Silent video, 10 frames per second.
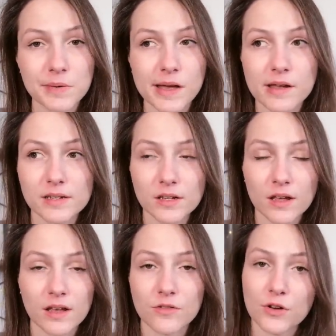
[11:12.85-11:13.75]
but
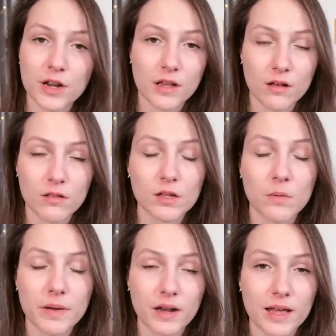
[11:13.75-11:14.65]
again, you're getting a
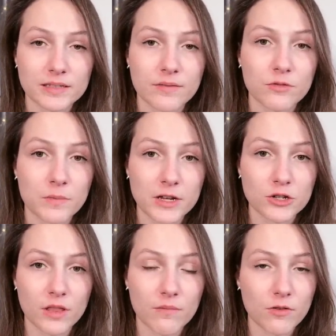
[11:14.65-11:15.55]
little bit less
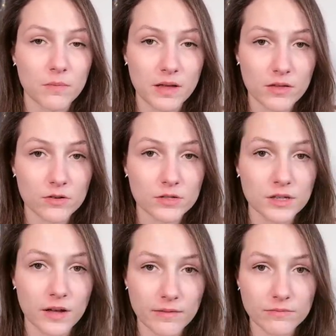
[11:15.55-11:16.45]
information than from the
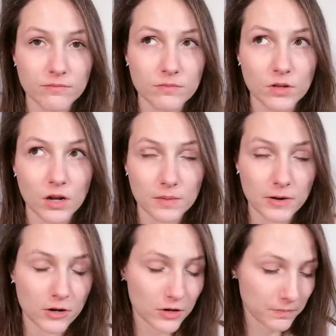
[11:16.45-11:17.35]
others I've talked
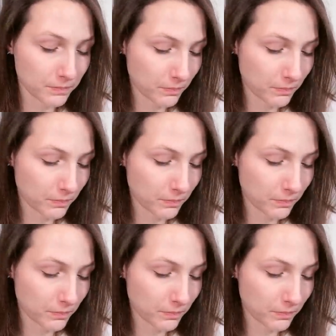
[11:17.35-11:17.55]
about here.